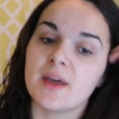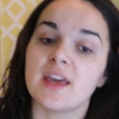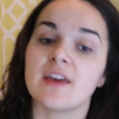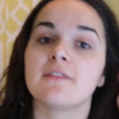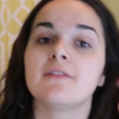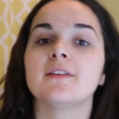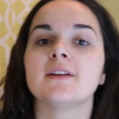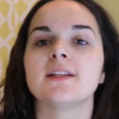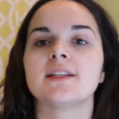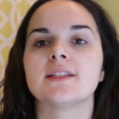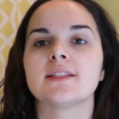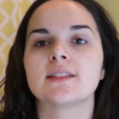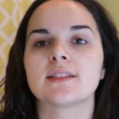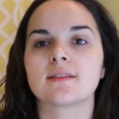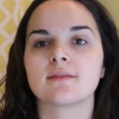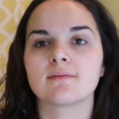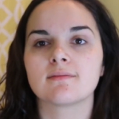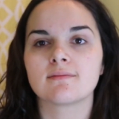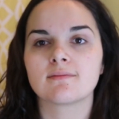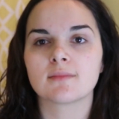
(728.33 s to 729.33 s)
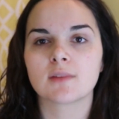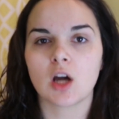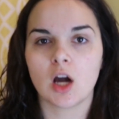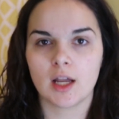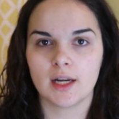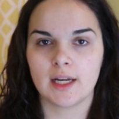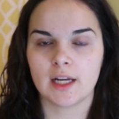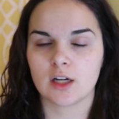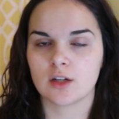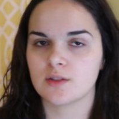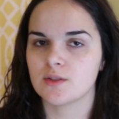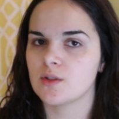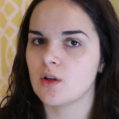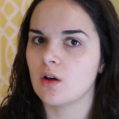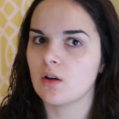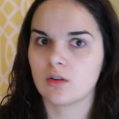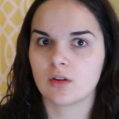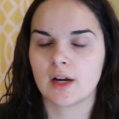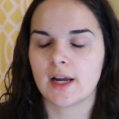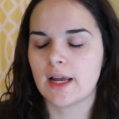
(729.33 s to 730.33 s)
If it has got an
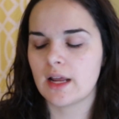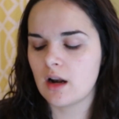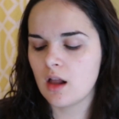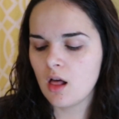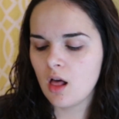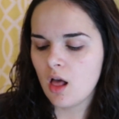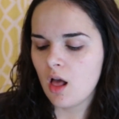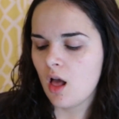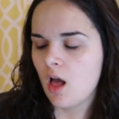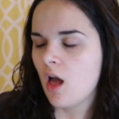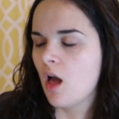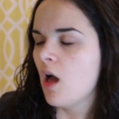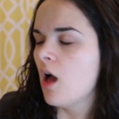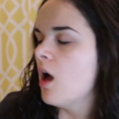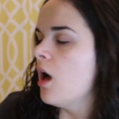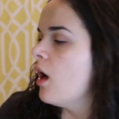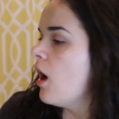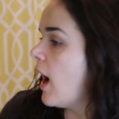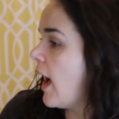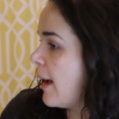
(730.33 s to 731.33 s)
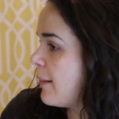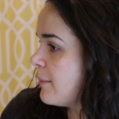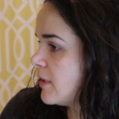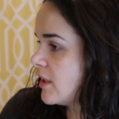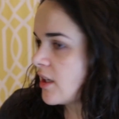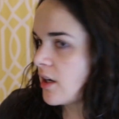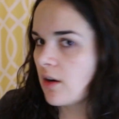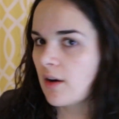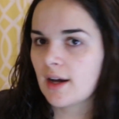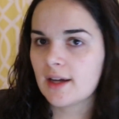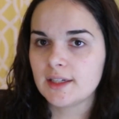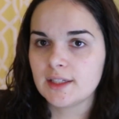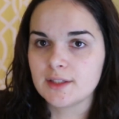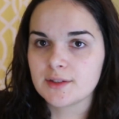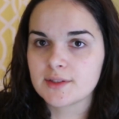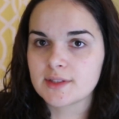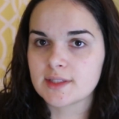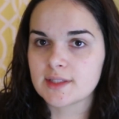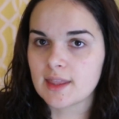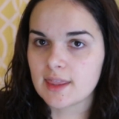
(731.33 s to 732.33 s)
aerosol, great. I'm gonna go ahead and
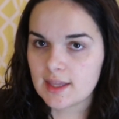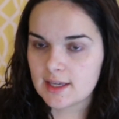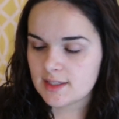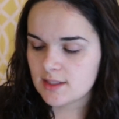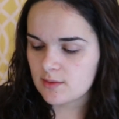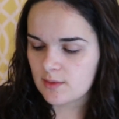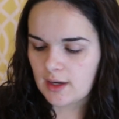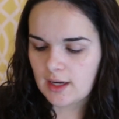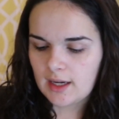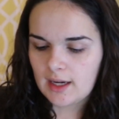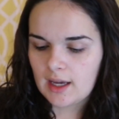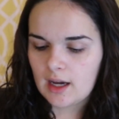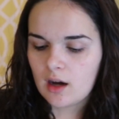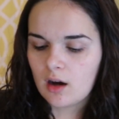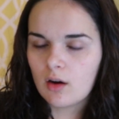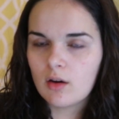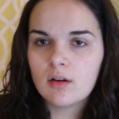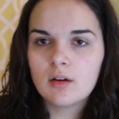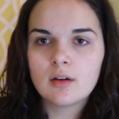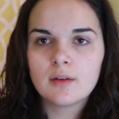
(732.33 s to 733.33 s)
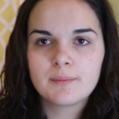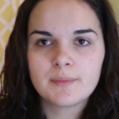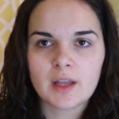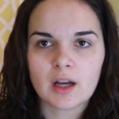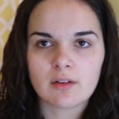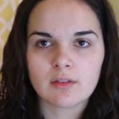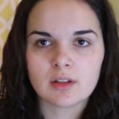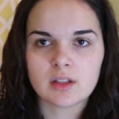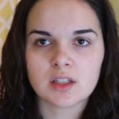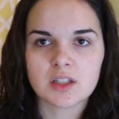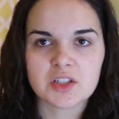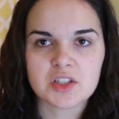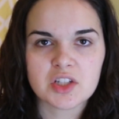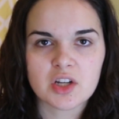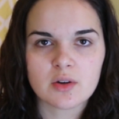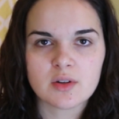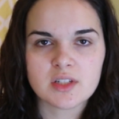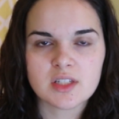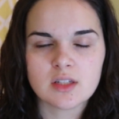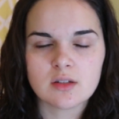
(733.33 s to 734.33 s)
use this right now. Not really gonna
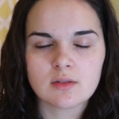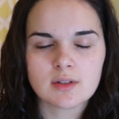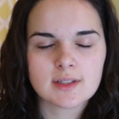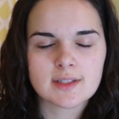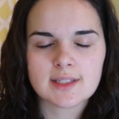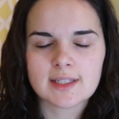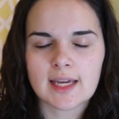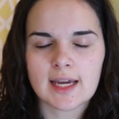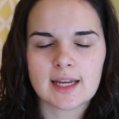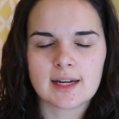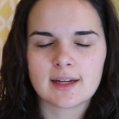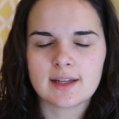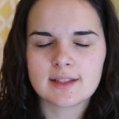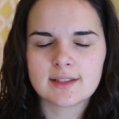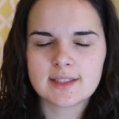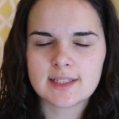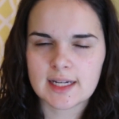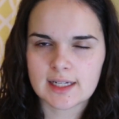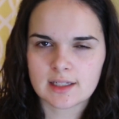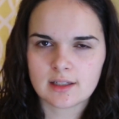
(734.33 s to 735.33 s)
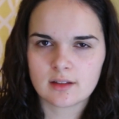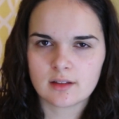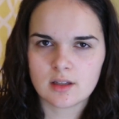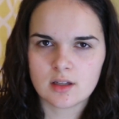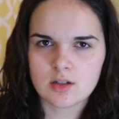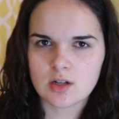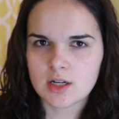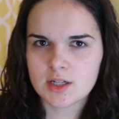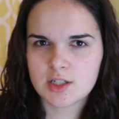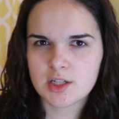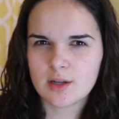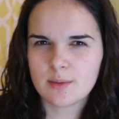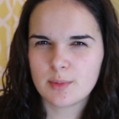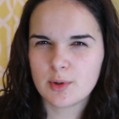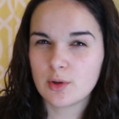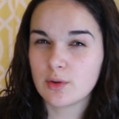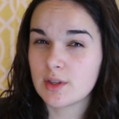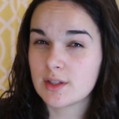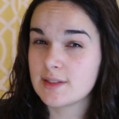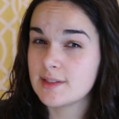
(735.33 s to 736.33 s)
show it to you because again, it's technically a dry
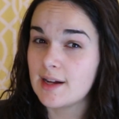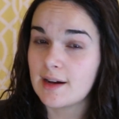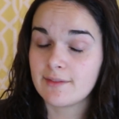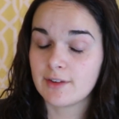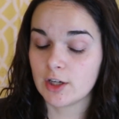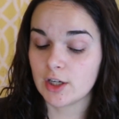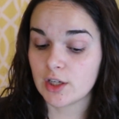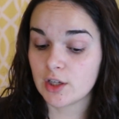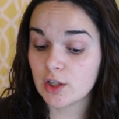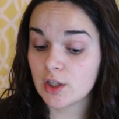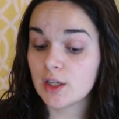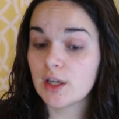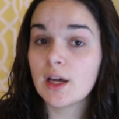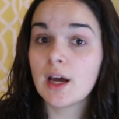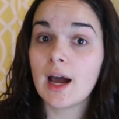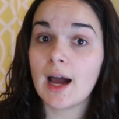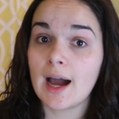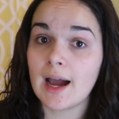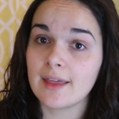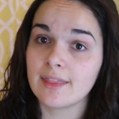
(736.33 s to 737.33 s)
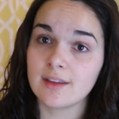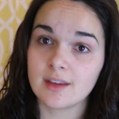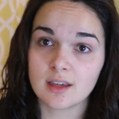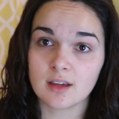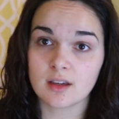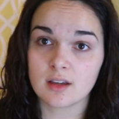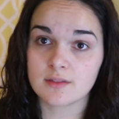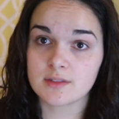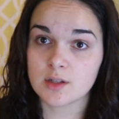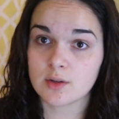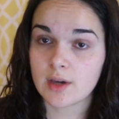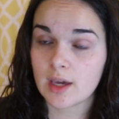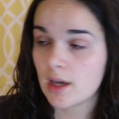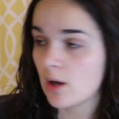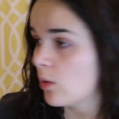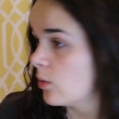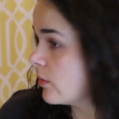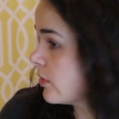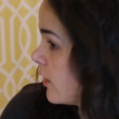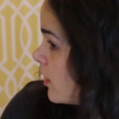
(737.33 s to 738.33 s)
shampoo that's not very good. I think it gives okay
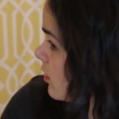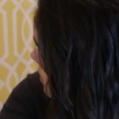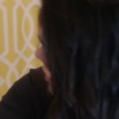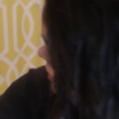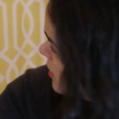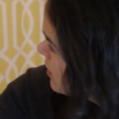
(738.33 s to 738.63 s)
hold though.